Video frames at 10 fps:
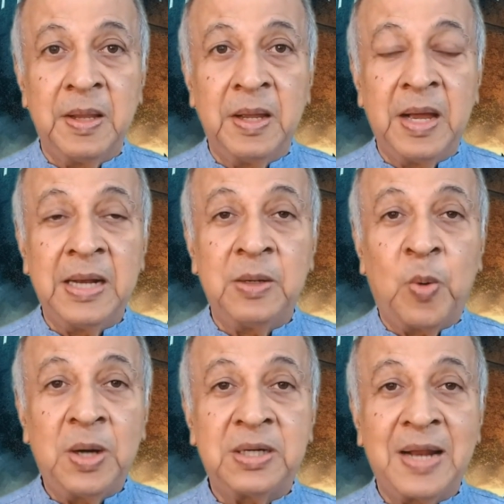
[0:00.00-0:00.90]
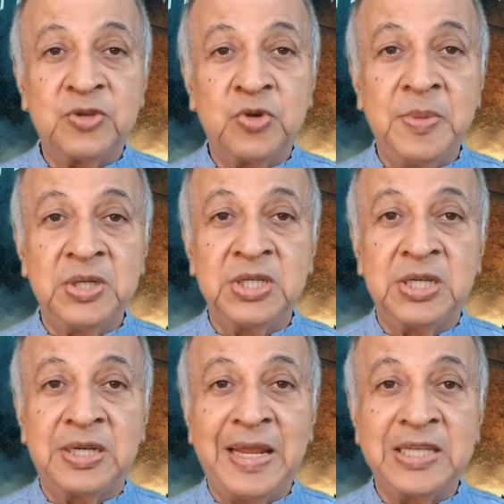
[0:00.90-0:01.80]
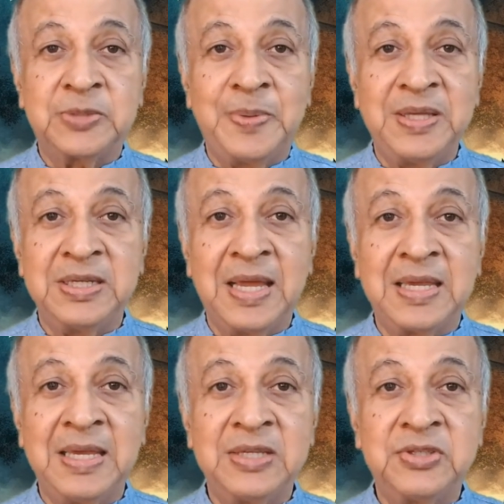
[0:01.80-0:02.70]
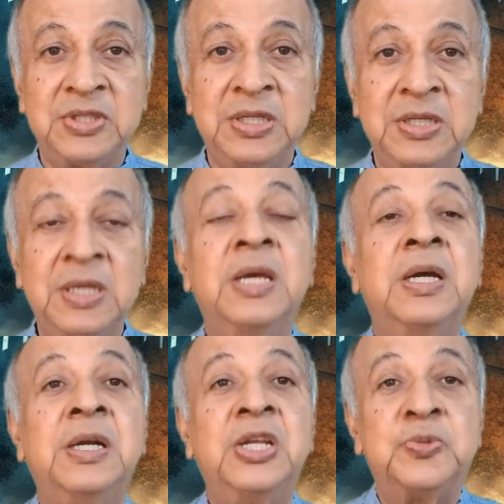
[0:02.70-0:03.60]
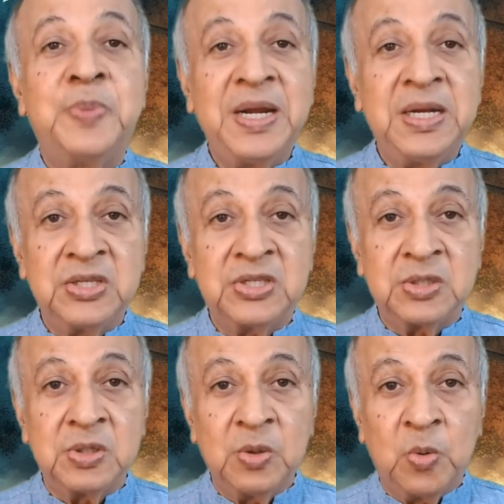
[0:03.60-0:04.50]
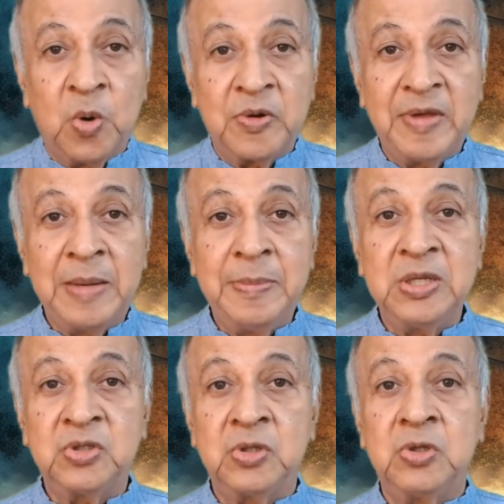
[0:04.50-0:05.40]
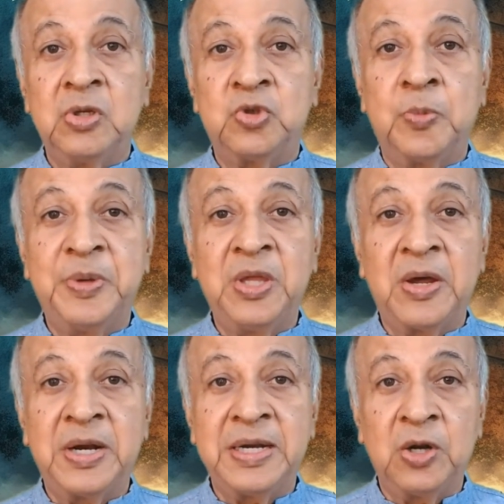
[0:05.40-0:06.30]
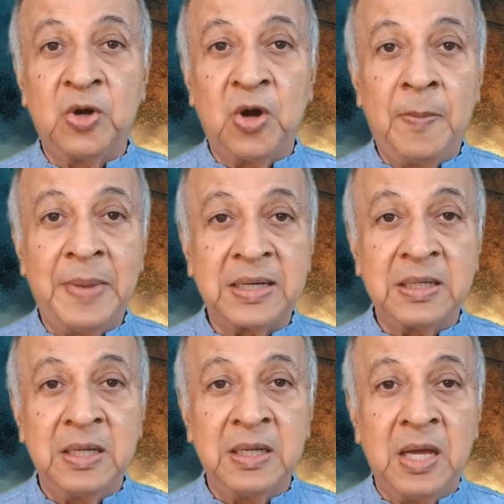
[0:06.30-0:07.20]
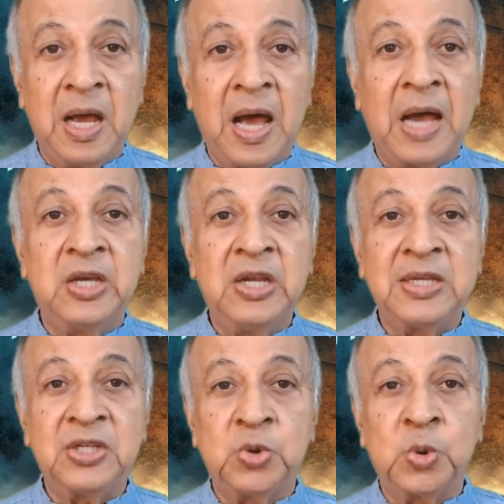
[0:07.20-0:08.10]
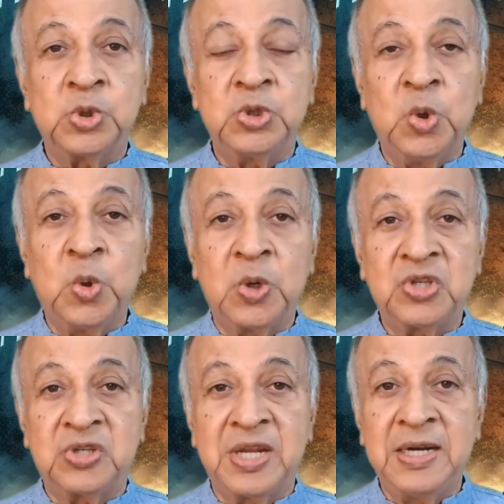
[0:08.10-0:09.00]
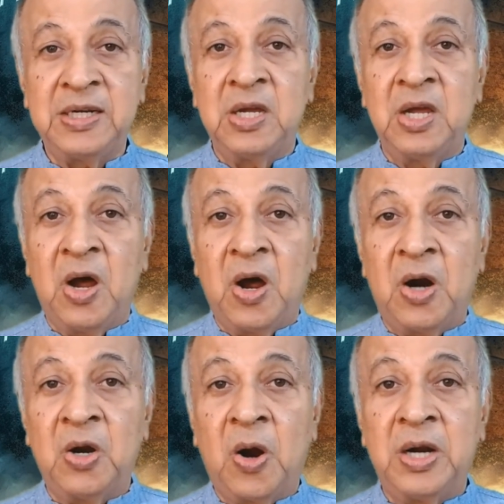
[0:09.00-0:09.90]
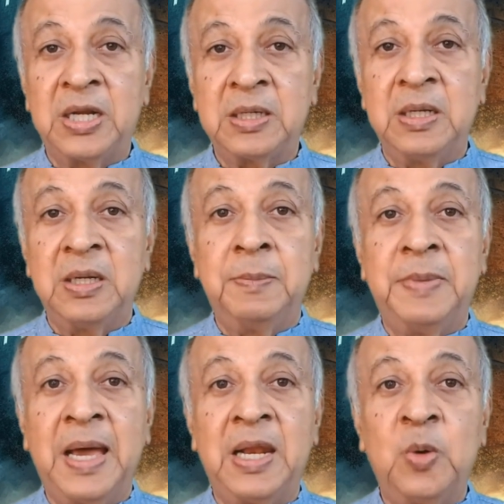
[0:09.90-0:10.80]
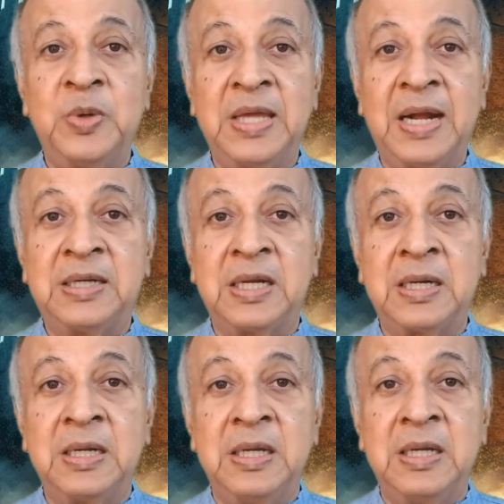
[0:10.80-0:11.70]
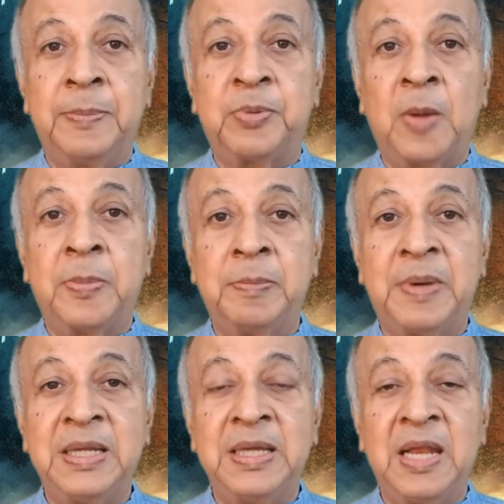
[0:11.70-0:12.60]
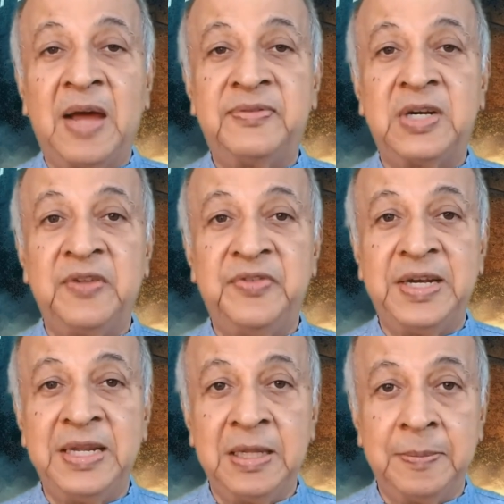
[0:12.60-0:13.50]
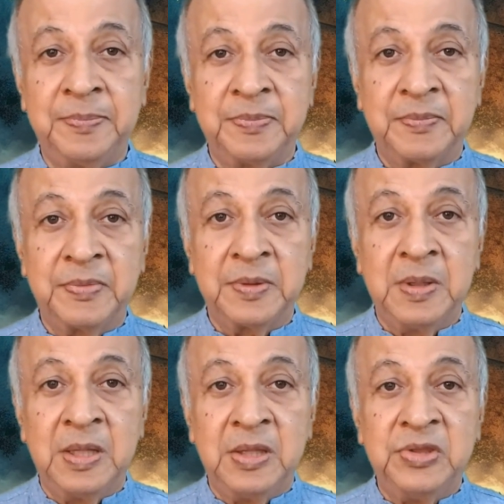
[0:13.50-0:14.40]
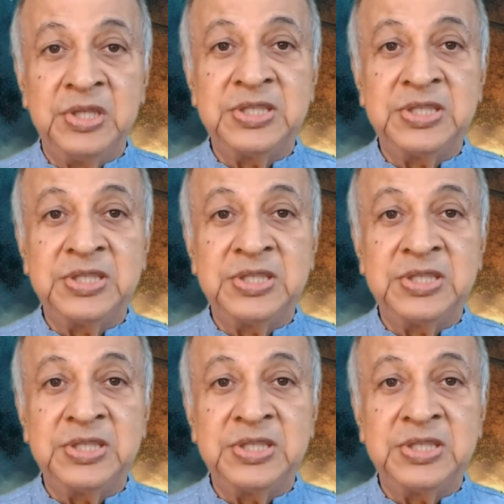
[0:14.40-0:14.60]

And what transformation takes place in Achilles? Despite this overwhelming superiority in combat, Achilles shows no restraint on honor by allowing Hector a proper burial after defeating him. This